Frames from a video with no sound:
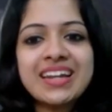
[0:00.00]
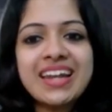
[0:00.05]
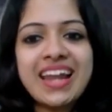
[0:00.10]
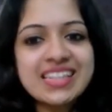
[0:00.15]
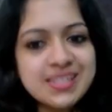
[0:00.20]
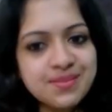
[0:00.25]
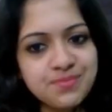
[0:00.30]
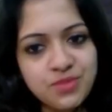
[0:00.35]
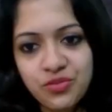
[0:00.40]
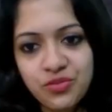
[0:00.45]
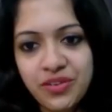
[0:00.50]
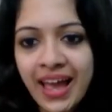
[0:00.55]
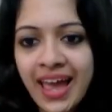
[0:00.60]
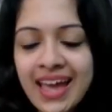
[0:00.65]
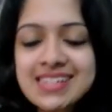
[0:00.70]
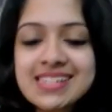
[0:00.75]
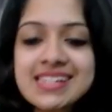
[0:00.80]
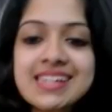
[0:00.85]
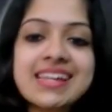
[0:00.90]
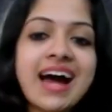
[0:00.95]
let's move
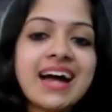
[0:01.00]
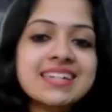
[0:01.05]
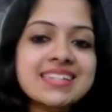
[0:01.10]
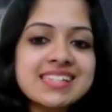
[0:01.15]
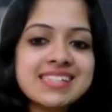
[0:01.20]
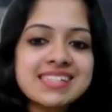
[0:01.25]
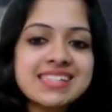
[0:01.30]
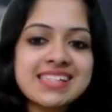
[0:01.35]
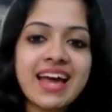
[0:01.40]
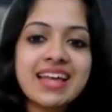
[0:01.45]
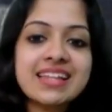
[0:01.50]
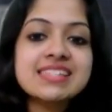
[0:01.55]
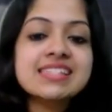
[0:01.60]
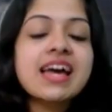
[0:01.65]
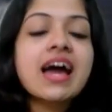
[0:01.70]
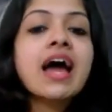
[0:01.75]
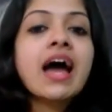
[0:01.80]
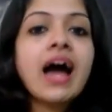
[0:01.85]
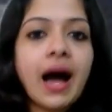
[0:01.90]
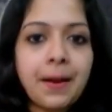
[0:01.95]
ahead and understand
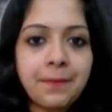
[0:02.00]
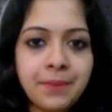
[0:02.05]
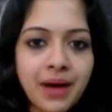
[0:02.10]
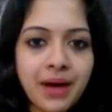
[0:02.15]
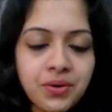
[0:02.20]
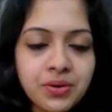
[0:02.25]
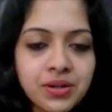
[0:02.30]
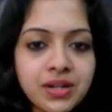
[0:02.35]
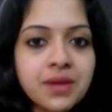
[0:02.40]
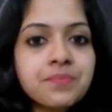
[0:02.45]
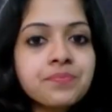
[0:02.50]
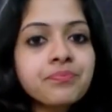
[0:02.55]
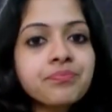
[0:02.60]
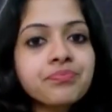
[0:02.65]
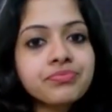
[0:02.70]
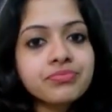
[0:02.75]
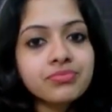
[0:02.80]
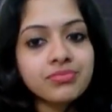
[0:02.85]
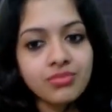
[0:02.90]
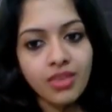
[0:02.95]
about
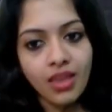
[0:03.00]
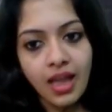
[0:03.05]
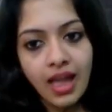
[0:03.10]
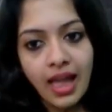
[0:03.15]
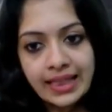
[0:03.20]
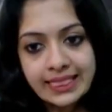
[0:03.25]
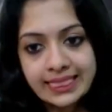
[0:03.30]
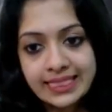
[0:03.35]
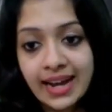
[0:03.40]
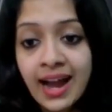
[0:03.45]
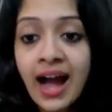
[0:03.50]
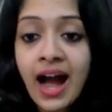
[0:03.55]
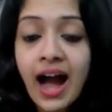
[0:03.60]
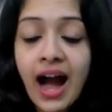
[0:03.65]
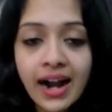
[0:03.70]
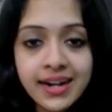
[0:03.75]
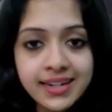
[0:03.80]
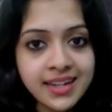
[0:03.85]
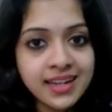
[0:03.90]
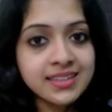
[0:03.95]
the
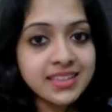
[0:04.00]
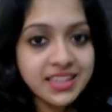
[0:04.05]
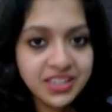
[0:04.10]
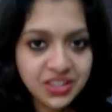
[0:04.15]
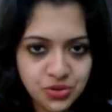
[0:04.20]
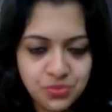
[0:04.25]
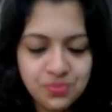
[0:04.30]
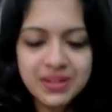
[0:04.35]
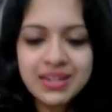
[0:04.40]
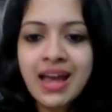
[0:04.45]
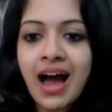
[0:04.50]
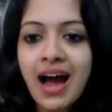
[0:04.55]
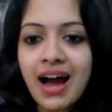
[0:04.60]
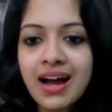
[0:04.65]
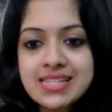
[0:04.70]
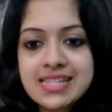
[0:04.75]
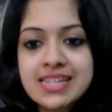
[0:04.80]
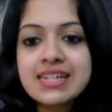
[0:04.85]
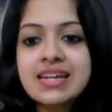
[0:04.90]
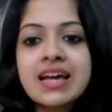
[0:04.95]
heart, the human
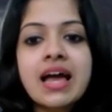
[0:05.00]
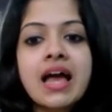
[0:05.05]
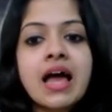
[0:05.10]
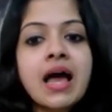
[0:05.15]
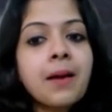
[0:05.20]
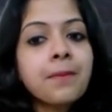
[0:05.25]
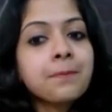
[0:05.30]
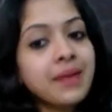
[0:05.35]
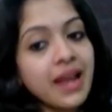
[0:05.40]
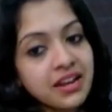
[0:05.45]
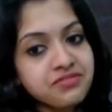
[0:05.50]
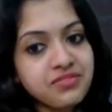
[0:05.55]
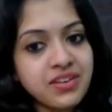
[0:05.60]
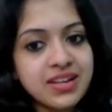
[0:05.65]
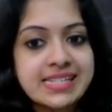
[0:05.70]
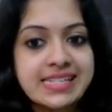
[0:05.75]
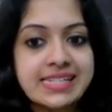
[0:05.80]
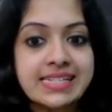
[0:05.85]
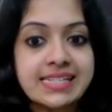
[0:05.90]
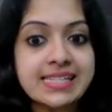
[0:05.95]
heart, blood
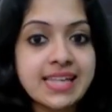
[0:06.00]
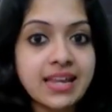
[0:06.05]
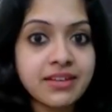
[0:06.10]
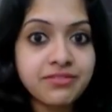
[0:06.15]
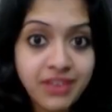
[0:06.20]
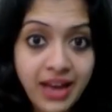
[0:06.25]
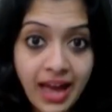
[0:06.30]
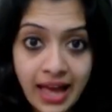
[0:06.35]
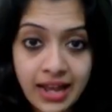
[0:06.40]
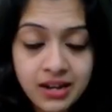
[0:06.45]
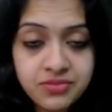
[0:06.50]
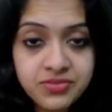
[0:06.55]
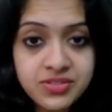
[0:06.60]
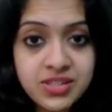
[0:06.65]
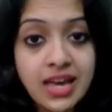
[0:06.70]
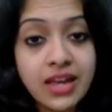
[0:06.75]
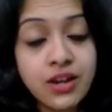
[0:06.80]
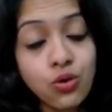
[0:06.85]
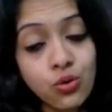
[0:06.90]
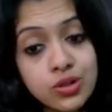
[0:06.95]
vessels and valves,
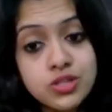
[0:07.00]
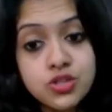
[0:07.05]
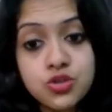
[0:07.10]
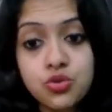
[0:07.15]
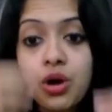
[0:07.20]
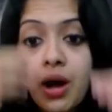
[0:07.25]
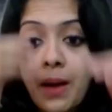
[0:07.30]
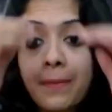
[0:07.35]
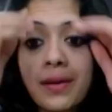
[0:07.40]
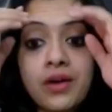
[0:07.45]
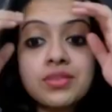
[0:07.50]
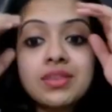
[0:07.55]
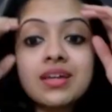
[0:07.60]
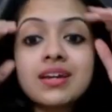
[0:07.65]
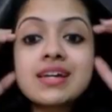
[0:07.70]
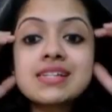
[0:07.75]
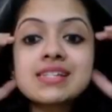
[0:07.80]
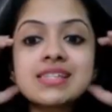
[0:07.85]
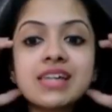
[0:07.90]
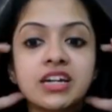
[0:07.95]
and also about the
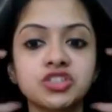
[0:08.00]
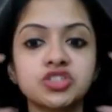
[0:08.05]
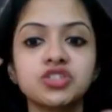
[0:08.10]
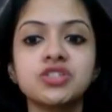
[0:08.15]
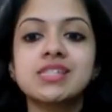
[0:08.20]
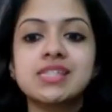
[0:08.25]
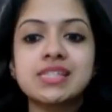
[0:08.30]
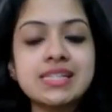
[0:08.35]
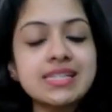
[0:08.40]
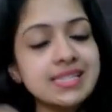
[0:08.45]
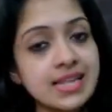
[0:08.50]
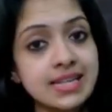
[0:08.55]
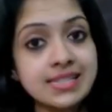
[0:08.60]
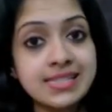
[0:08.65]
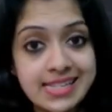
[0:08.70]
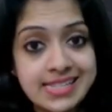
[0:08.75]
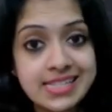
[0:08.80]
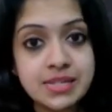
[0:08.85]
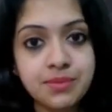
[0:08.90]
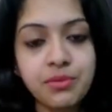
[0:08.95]
conduction
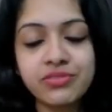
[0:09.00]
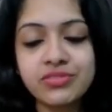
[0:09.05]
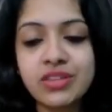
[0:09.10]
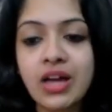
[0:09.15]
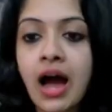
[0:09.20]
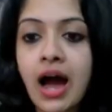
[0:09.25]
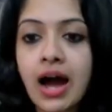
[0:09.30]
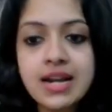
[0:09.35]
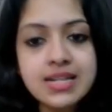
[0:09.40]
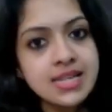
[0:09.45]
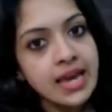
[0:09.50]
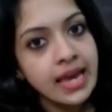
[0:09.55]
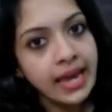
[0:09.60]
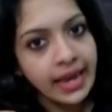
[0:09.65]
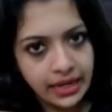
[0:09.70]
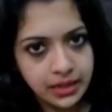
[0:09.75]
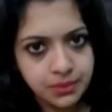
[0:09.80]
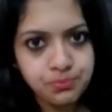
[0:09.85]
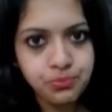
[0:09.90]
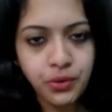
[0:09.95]
system of the heart
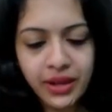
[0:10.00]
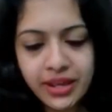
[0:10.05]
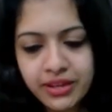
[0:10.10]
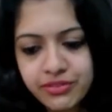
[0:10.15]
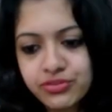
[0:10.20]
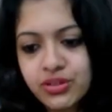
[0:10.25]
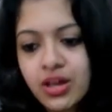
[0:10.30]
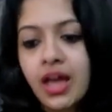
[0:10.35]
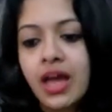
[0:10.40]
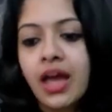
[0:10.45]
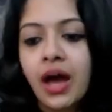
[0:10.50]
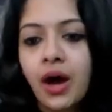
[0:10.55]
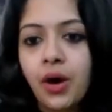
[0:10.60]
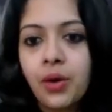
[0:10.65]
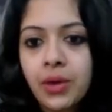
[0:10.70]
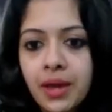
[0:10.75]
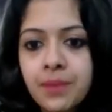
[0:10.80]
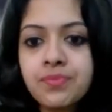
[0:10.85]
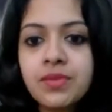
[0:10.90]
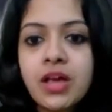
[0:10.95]
in brief.
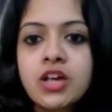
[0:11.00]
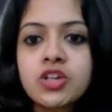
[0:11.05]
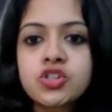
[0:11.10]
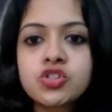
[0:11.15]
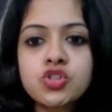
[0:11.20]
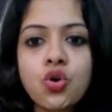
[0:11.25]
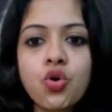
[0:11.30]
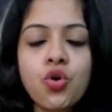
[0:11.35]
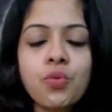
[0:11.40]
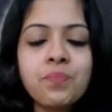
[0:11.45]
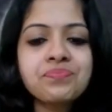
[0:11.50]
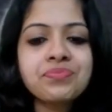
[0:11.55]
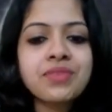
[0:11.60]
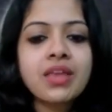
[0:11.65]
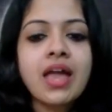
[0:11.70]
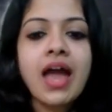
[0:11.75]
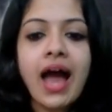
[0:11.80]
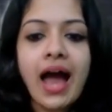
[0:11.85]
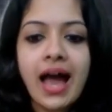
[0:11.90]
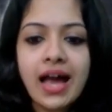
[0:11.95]
Okay, so
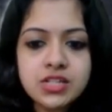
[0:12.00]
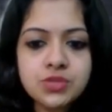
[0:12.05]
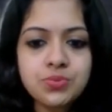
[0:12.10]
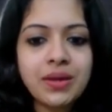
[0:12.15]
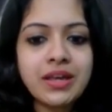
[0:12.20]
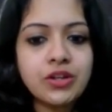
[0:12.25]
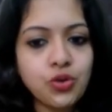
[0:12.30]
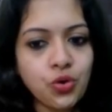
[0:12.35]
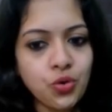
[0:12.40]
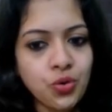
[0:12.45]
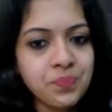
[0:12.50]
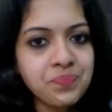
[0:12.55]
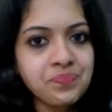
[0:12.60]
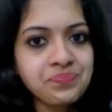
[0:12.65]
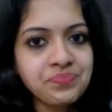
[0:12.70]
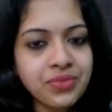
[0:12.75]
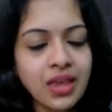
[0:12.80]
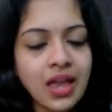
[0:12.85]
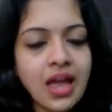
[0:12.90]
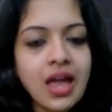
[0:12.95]
as we know,
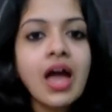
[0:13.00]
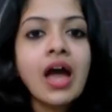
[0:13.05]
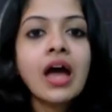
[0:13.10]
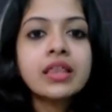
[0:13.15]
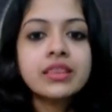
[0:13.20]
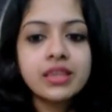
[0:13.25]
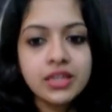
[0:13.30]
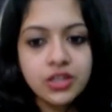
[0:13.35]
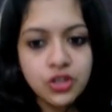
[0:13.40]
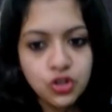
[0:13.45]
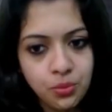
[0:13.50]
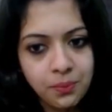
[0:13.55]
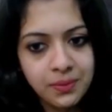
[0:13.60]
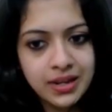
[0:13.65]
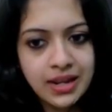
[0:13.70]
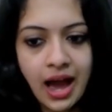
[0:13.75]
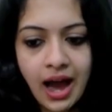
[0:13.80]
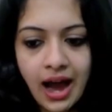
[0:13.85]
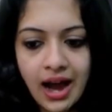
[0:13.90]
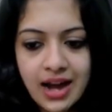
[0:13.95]
the human
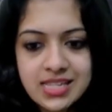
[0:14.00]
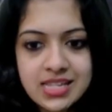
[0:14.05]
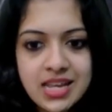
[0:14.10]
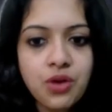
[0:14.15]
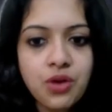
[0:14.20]
heart,